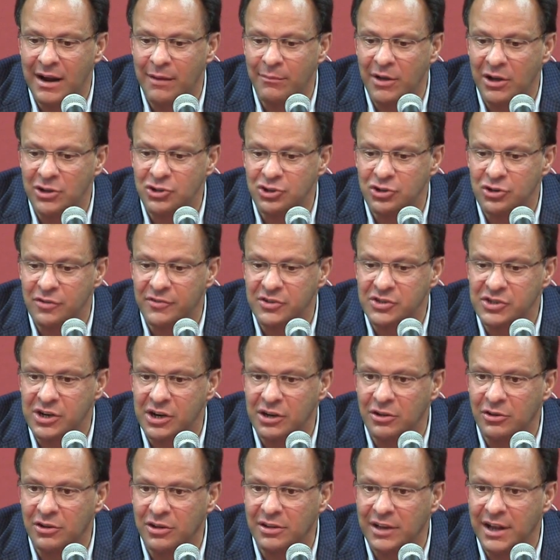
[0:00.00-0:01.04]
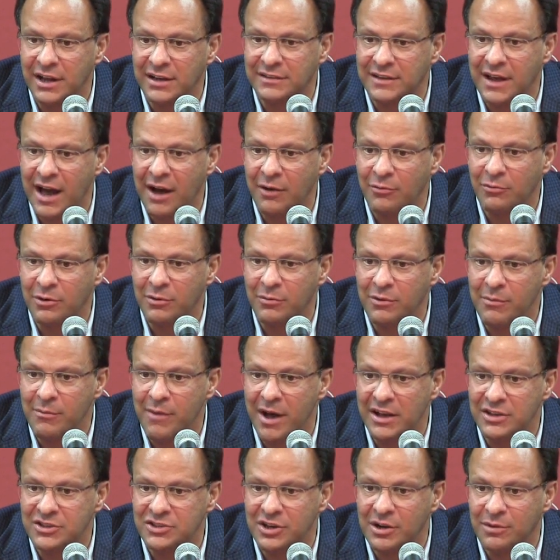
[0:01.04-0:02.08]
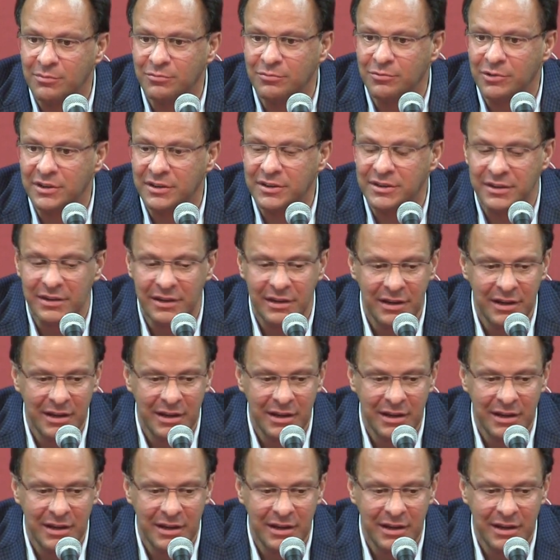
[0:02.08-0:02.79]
I'm not sure if it's going to look like that when we match up with